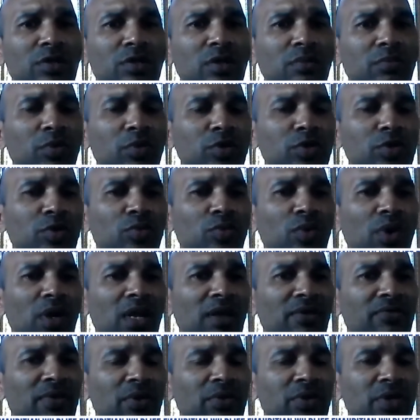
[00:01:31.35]
the Mauritian
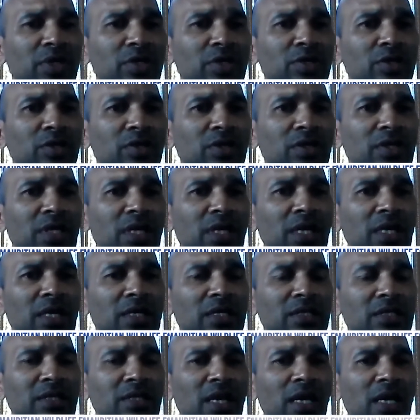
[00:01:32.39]
Wildlife Foundation
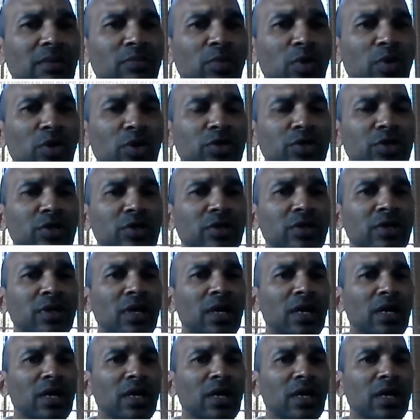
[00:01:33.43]
is a Mauritian